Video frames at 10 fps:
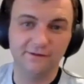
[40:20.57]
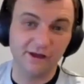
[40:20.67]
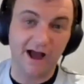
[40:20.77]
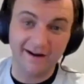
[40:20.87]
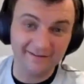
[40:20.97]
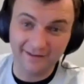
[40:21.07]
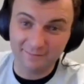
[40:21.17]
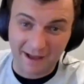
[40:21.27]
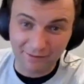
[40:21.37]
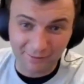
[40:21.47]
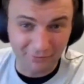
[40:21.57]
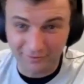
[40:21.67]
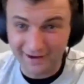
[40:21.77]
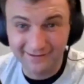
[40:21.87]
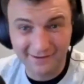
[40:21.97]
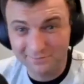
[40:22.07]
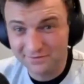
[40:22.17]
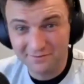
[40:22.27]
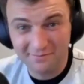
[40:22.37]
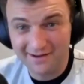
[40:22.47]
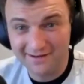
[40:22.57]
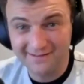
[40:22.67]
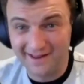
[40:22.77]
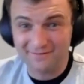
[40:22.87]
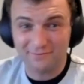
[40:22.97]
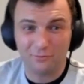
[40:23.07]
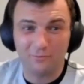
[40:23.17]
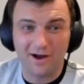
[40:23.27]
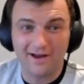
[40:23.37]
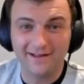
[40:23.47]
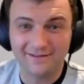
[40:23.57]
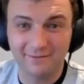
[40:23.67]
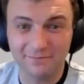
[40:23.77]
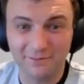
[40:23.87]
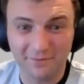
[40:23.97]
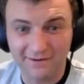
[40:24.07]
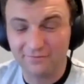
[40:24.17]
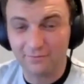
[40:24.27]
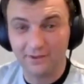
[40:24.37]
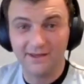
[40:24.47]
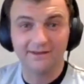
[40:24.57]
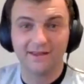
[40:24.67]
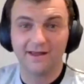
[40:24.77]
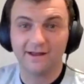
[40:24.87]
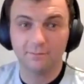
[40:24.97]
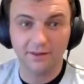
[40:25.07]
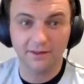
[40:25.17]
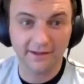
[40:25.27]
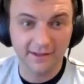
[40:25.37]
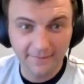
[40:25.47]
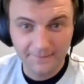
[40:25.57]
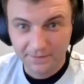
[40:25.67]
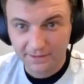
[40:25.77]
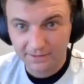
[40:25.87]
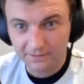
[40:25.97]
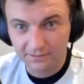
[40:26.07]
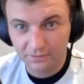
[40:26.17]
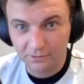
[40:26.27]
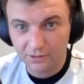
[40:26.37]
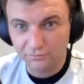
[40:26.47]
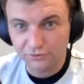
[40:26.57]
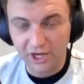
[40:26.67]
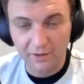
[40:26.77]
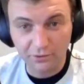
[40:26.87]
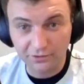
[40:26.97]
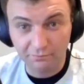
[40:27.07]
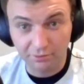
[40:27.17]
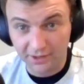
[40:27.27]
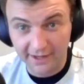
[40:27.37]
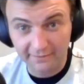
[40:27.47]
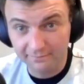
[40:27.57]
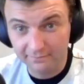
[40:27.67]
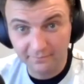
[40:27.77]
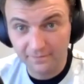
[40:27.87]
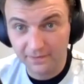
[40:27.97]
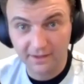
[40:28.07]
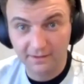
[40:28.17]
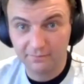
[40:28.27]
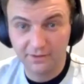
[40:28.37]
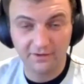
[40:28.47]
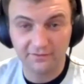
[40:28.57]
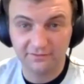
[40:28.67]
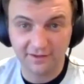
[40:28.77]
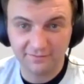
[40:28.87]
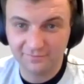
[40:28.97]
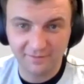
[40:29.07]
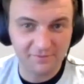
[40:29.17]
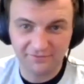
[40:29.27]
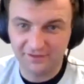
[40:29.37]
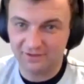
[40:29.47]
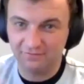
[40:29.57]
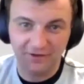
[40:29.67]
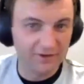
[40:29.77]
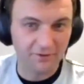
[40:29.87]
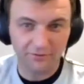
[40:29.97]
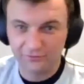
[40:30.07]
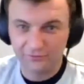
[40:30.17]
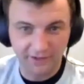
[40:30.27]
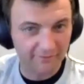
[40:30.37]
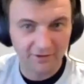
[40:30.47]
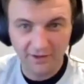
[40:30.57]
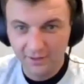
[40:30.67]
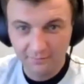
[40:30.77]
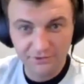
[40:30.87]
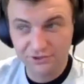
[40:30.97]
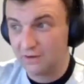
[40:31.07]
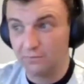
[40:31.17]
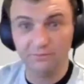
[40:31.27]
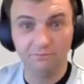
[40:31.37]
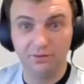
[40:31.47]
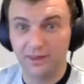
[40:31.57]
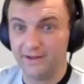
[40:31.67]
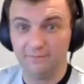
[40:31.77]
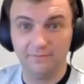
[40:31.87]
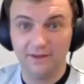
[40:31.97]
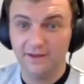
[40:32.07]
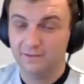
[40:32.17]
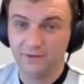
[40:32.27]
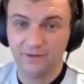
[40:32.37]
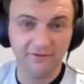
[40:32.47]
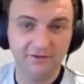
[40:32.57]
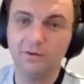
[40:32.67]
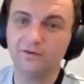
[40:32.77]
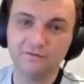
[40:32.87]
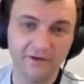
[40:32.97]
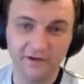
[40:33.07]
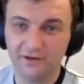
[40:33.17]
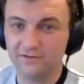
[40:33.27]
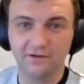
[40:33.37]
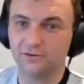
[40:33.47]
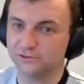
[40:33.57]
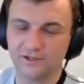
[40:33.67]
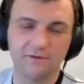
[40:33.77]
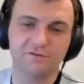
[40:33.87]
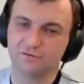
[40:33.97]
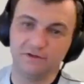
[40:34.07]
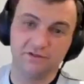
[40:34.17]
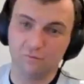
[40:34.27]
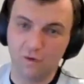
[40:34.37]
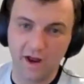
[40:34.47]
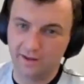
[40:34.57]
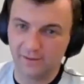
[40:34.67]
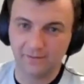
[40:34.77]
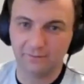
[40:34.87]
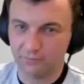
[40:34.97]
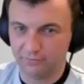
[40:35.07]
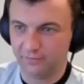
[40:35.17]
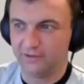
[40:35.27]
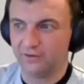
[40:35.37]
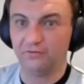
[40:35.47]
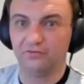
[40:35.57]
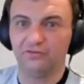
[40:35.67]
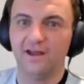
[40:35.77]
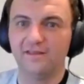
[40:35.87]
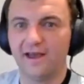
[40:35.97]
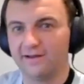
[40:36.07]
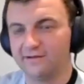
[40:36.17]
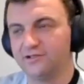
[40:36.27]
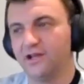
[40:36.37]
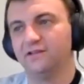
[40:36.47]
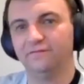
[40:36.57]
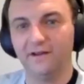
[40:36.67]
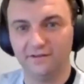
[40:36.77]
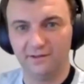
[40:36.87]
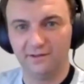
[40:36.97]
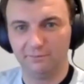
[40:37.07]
honestly, Malcolm Grant comes to mind. I don't know why that's coming to mind for me. But Jay wouldn't play him because, and we've seen the videos and whatever, but Jay wouldn't play him because he wasn't fitting into the culture. That was the reason why. Like we didn't understand that, and Jay defended him in